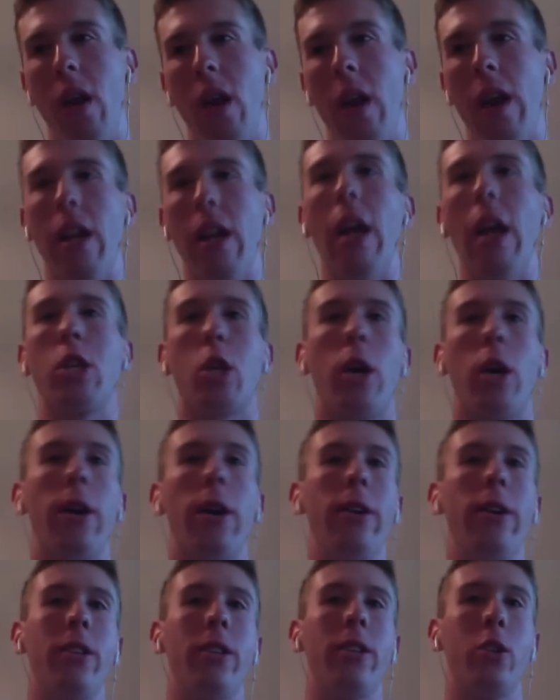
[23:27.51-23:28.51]
It's
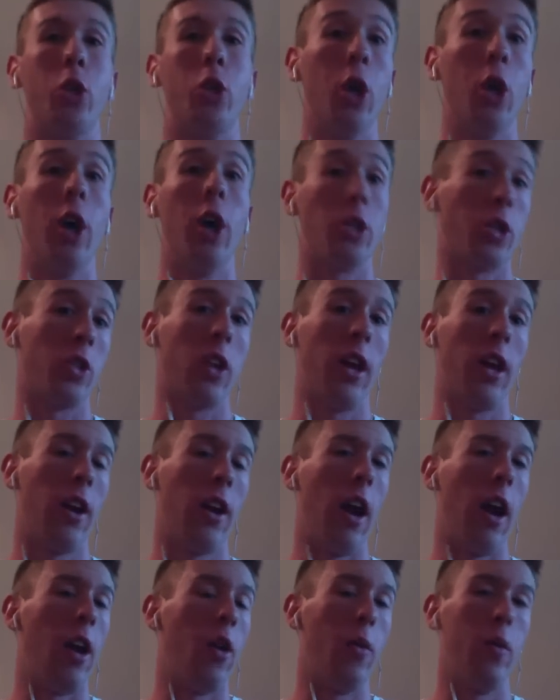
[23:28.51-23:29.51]
hard to judge because
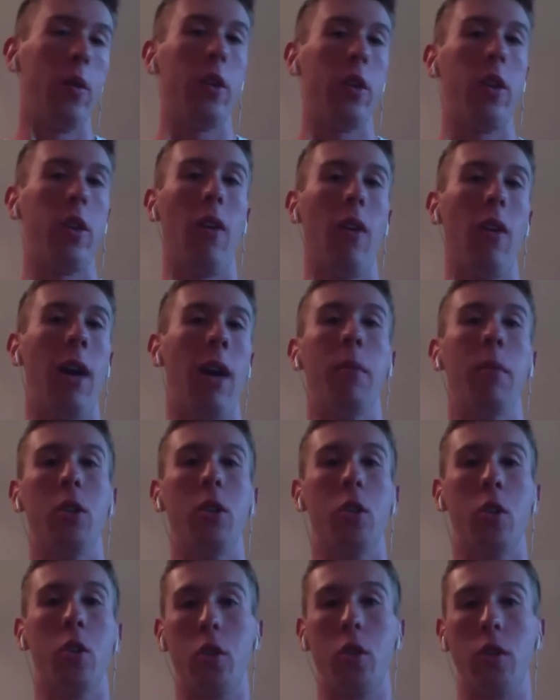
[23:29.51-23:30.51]
I don't really know how
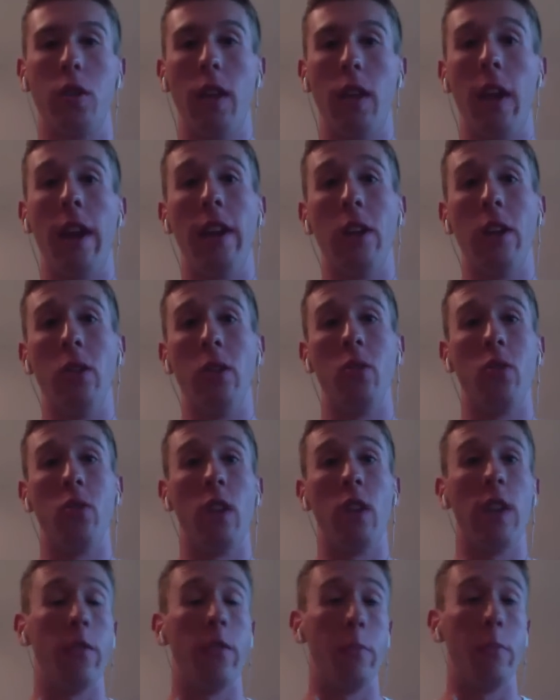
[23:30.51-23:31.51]
much that is
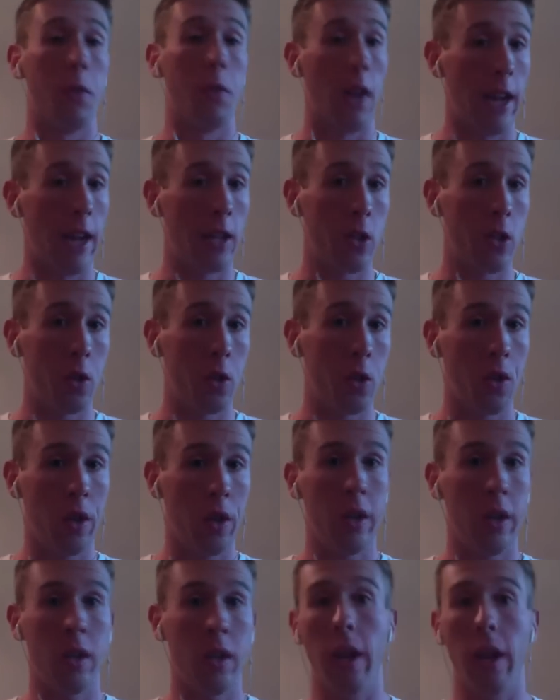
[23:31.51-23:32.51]
David Blatt's
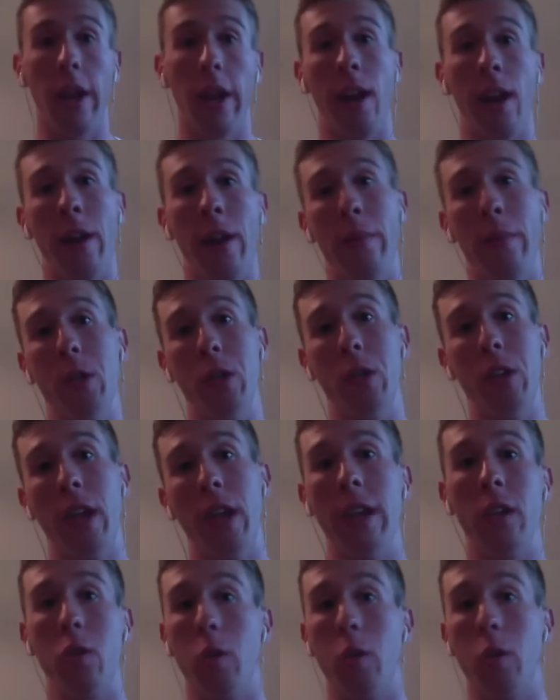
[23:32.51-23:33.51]
doing and how much of
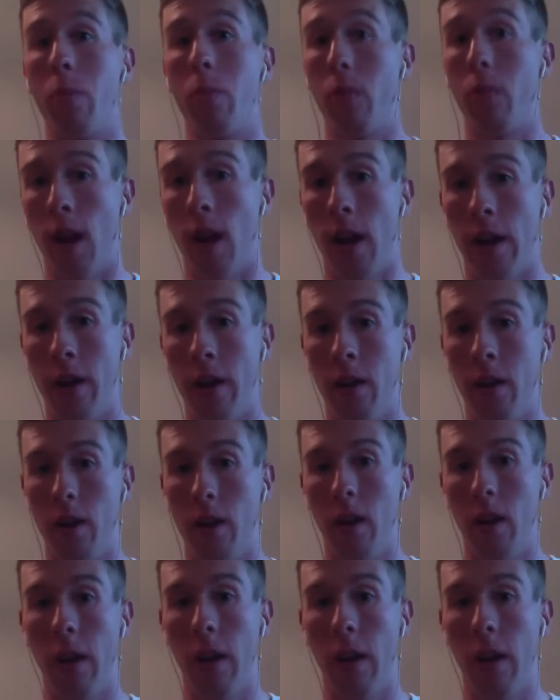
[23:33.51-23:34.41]
that is LeBron and